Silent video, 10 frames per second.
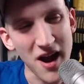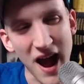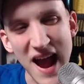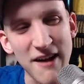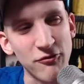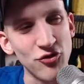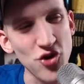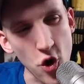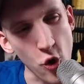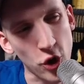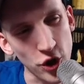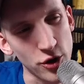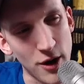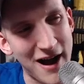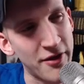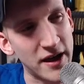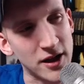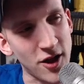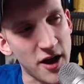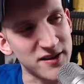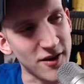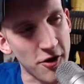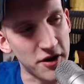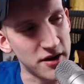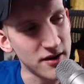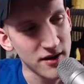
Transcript: I have no clue how that claw started.